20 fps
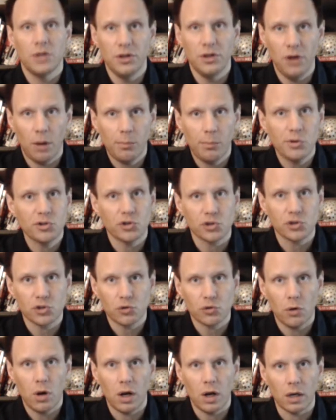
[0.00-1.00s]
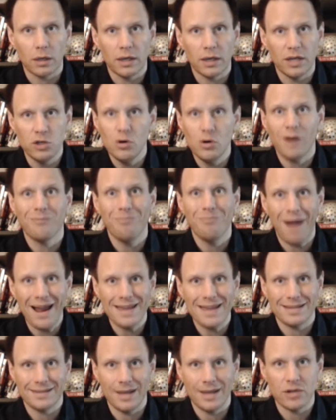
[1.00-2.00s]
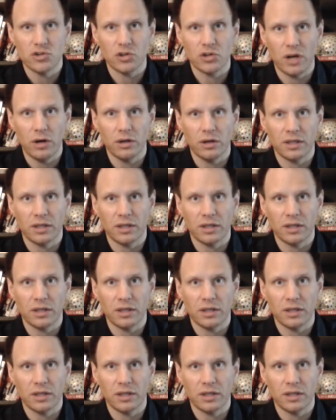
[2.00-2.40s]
The numbers are strong, and you have my attention.